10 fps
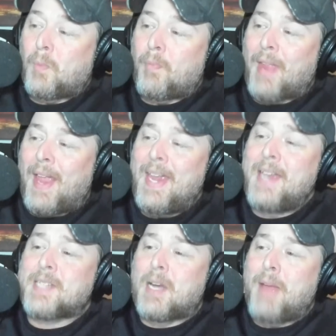He
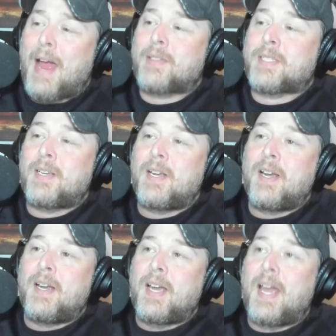has come out,
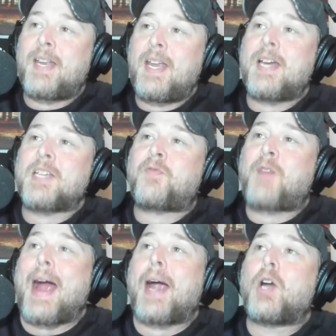and he has
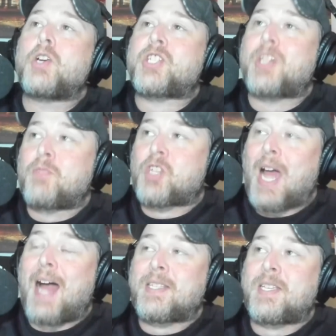fired some
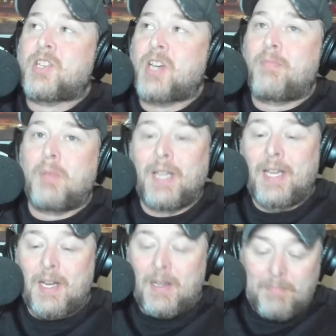shots at Jeff
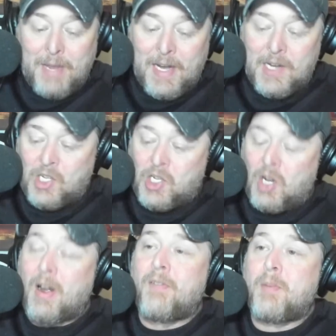Molina, making
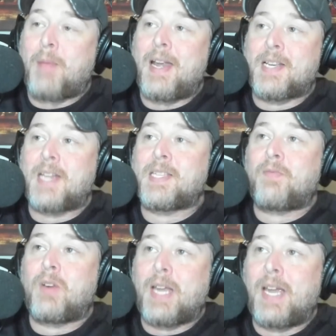sure everybody doesn't
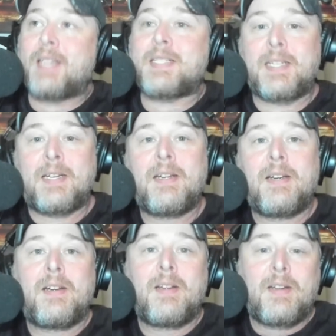forget
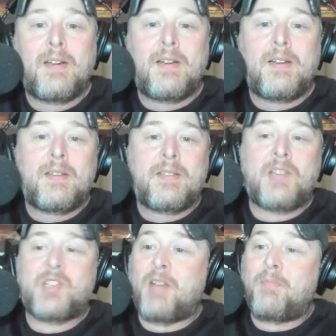that
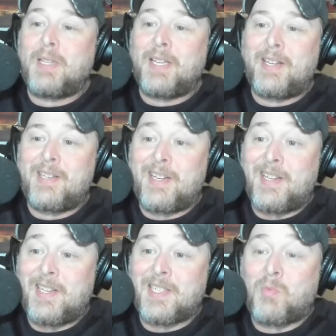Jeff Molina
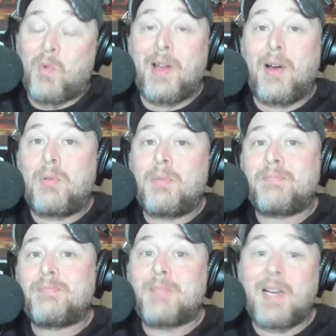is, well,
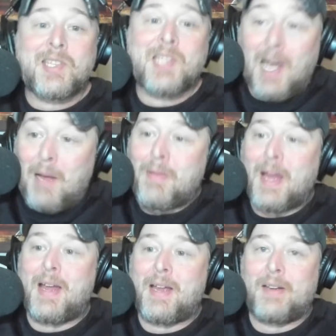a
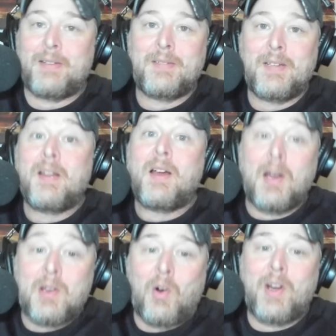scumbag,
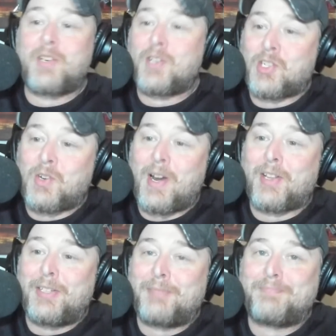according to Strickland.